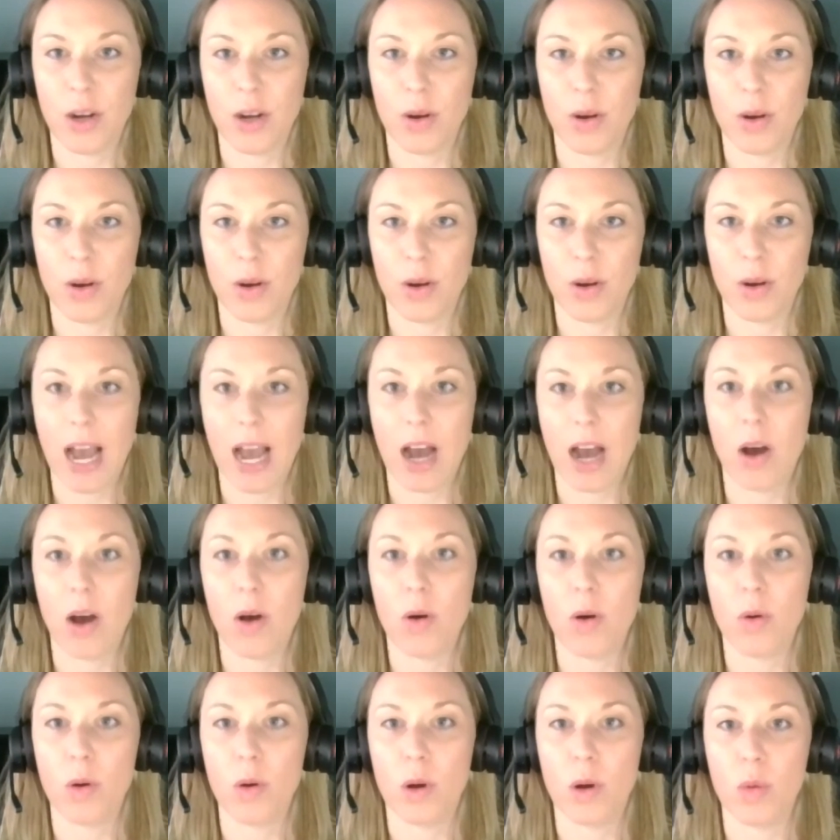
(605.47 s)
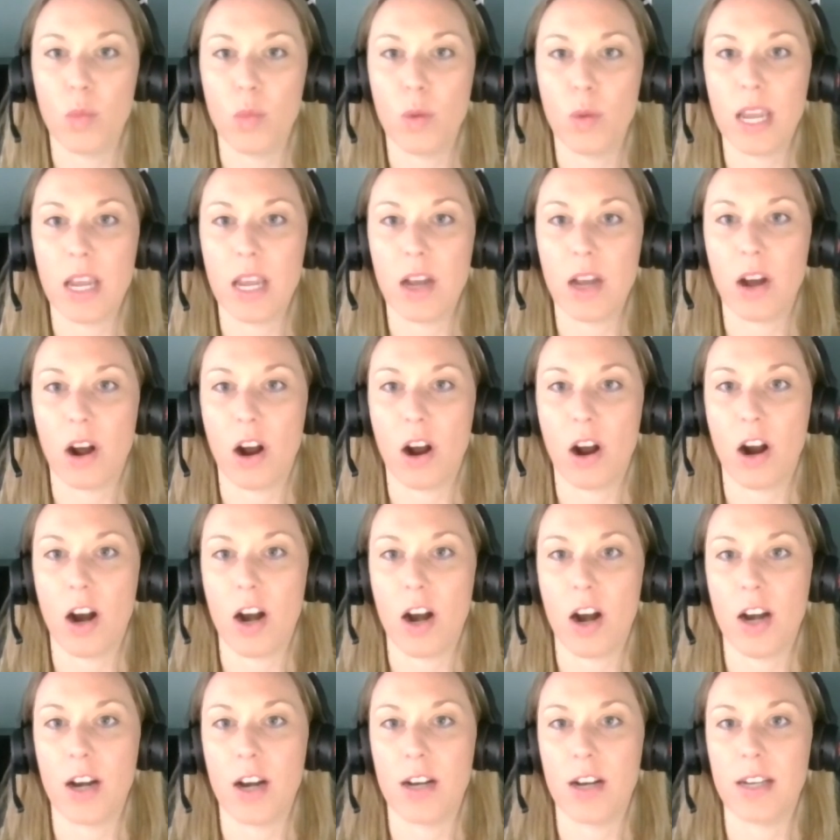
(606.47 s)
how we
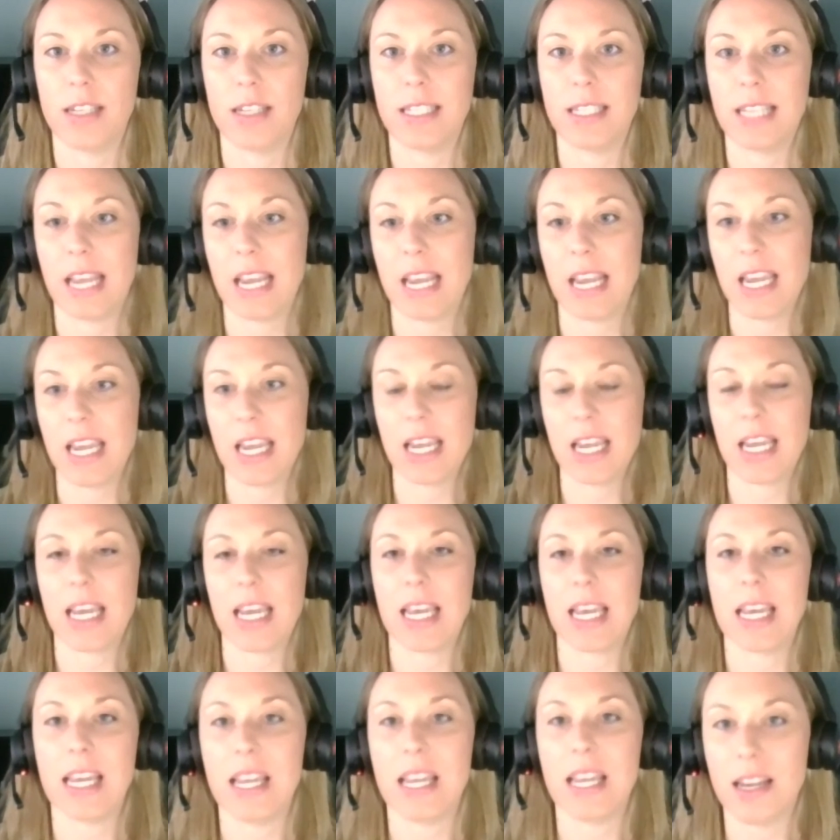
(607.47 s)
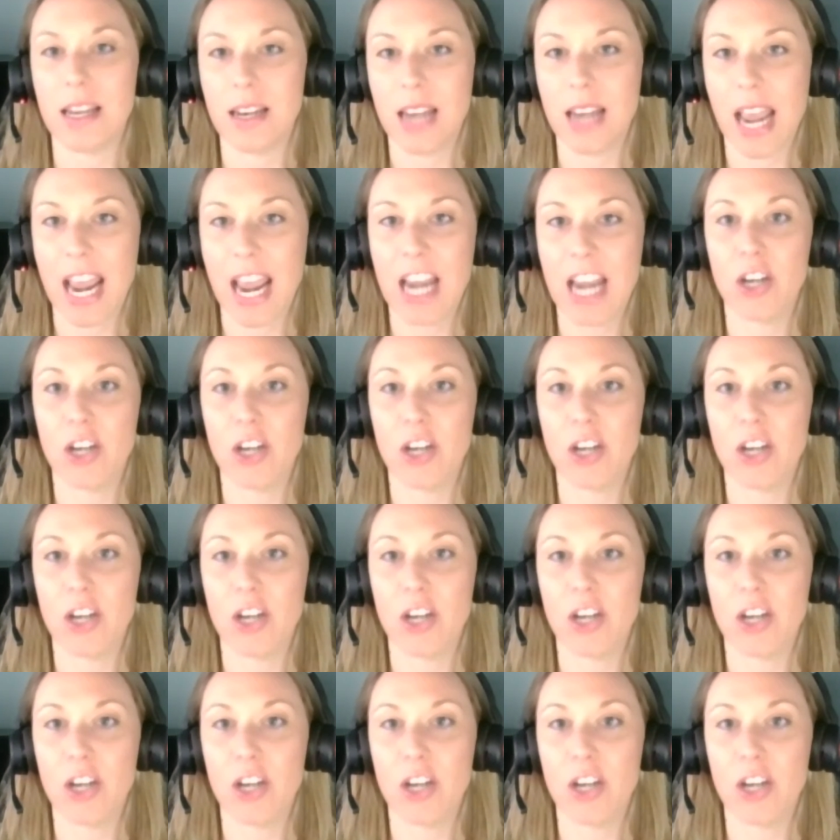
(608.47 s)
are taking in